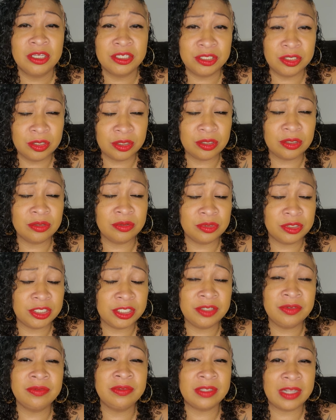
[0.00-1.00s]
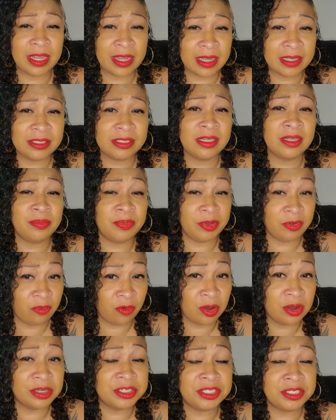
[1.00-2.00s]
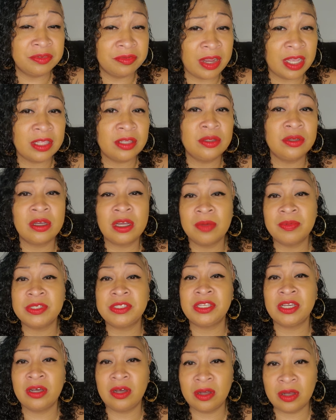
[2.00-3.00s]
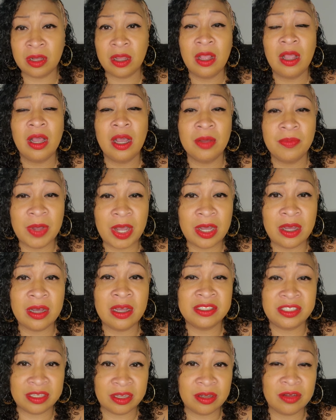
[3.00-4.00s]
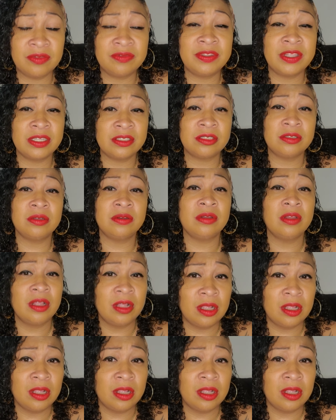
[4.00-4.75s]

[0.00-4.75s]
You know, she, like I said before, she rather you come and tell her about herself than to,